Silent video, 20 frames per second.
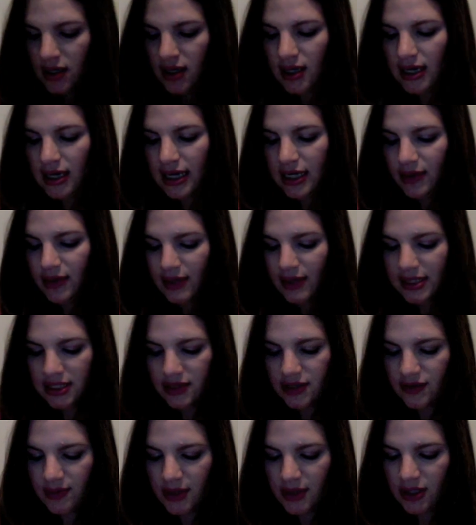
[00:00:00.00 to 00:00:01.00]
anyways, it's
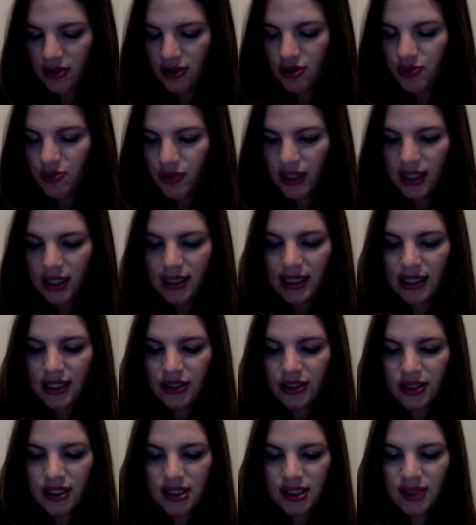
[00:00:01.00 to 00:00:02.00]
from the new spring
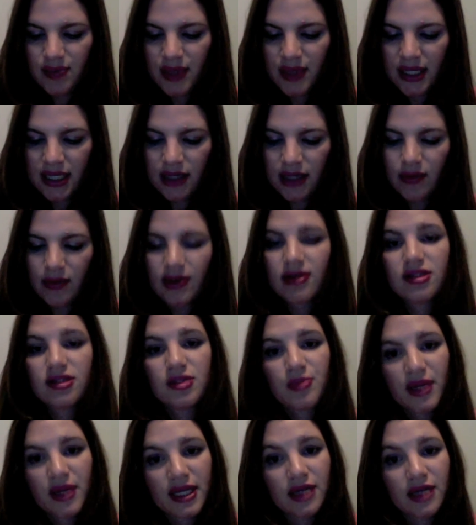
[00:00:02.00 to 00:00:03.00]
collection. It's the pinky one. There's a
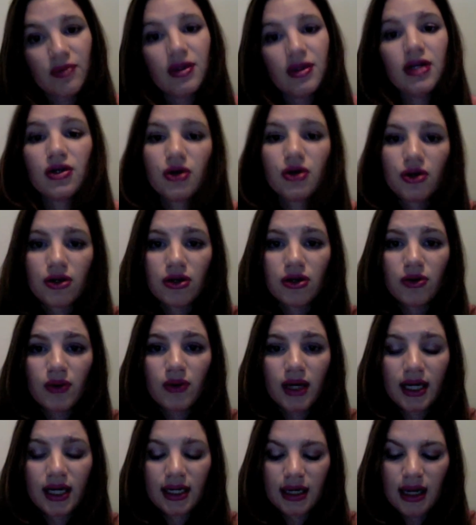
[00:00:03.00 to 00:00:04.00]
pinky one, a coral
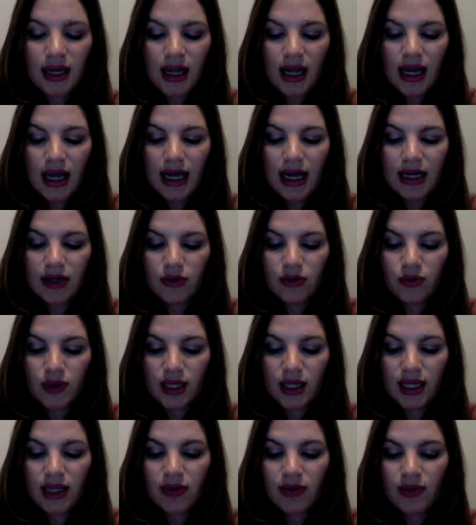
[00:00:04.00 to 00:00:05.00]
one, and a
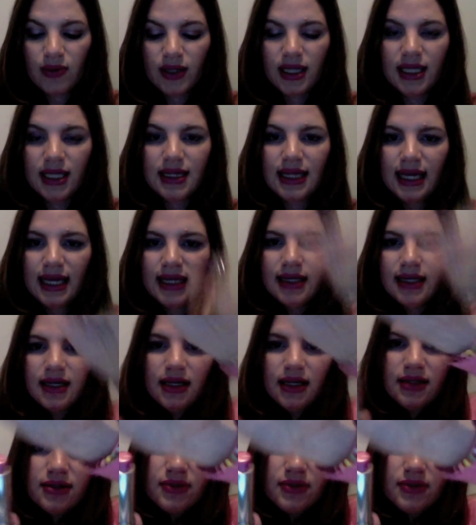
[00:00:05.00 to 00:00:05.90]
really, really light colored